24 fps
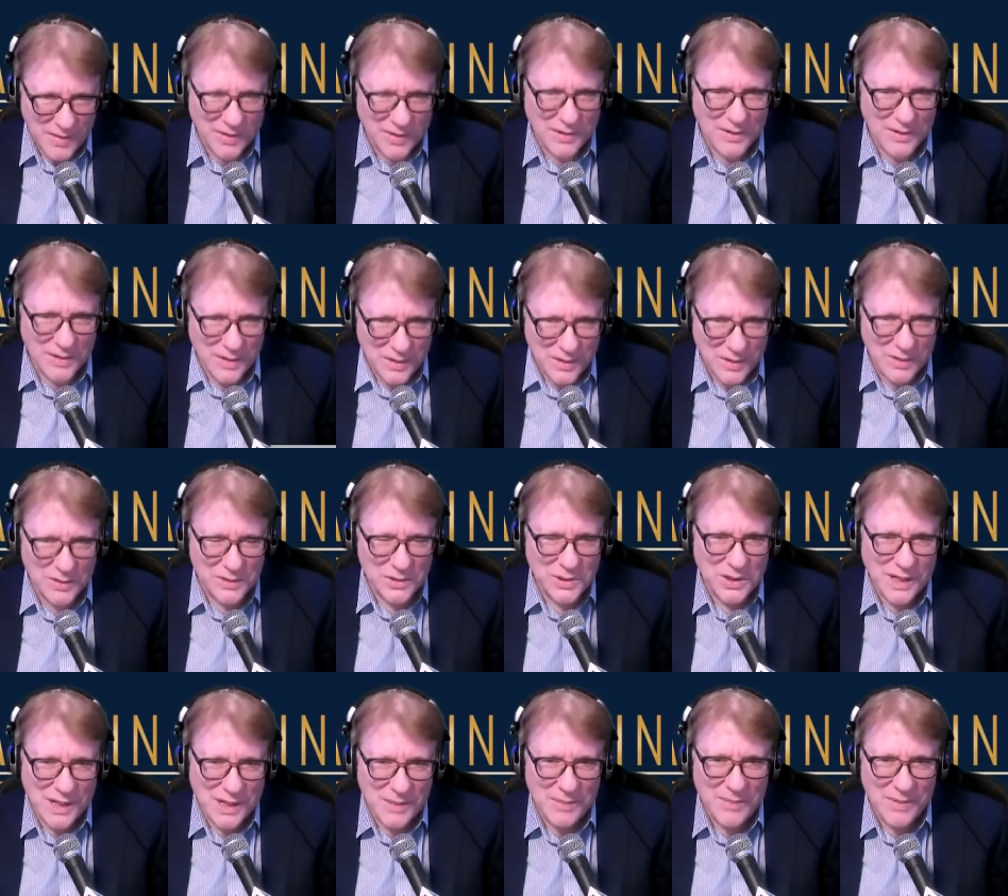think you did a good
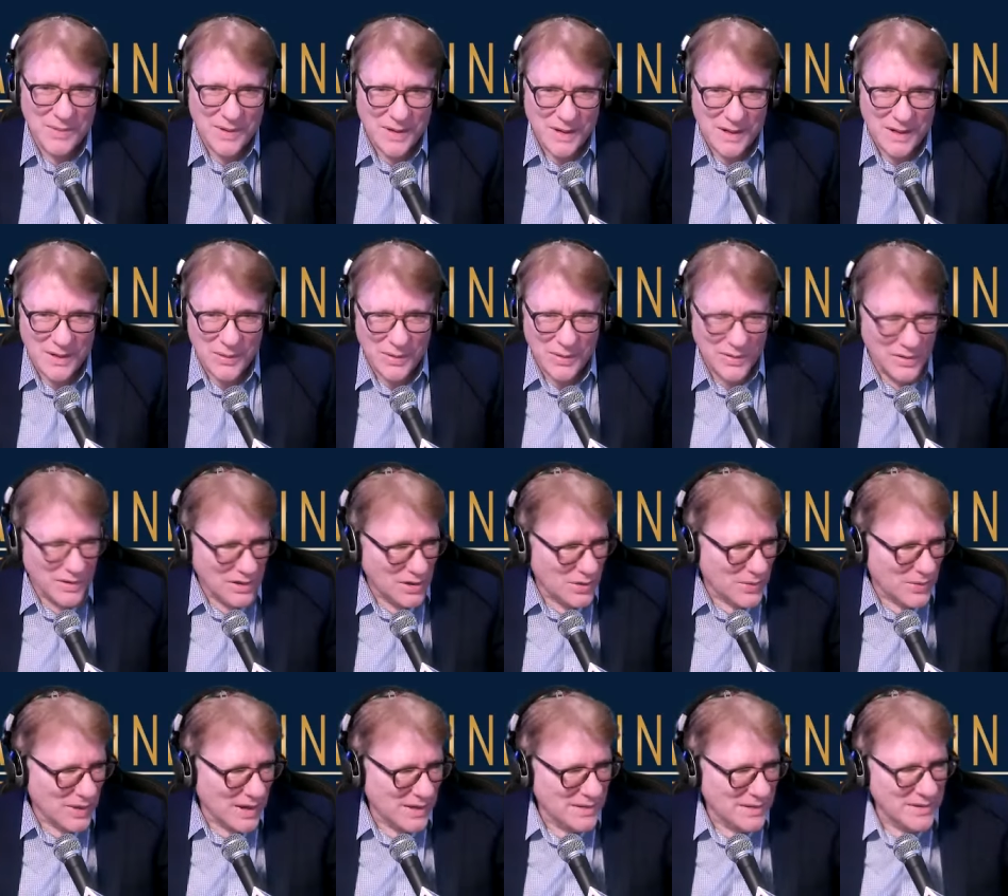job with it,
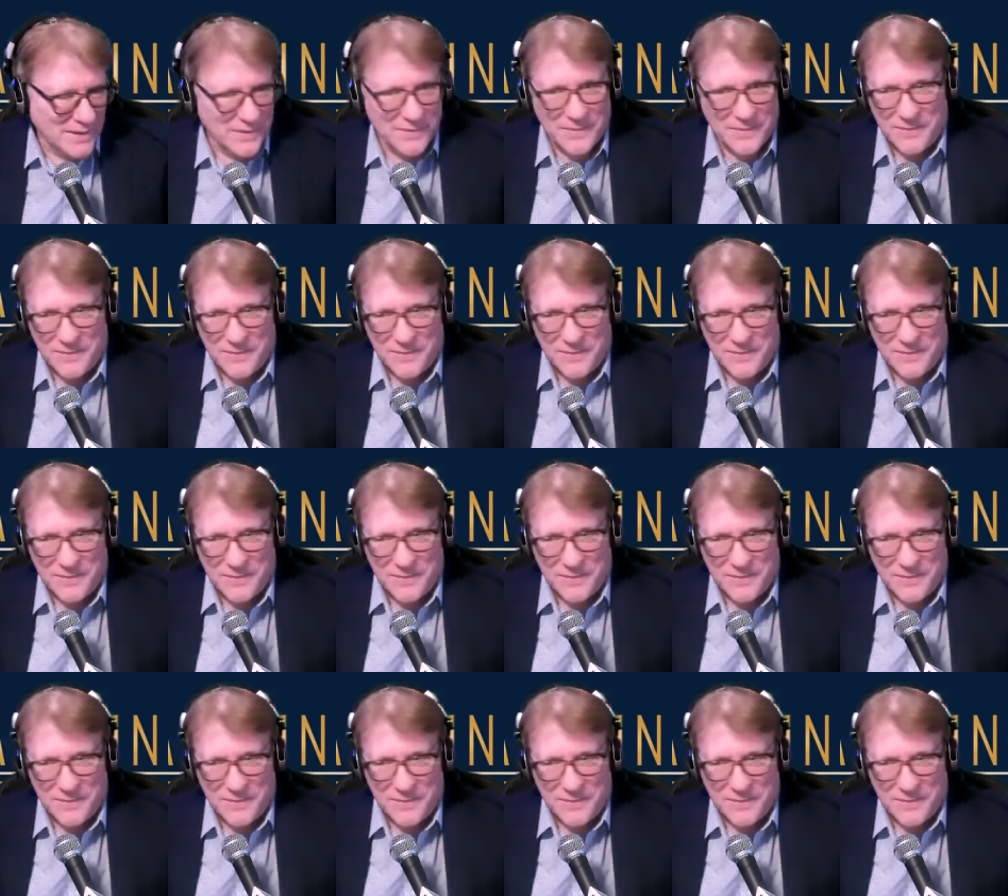correct?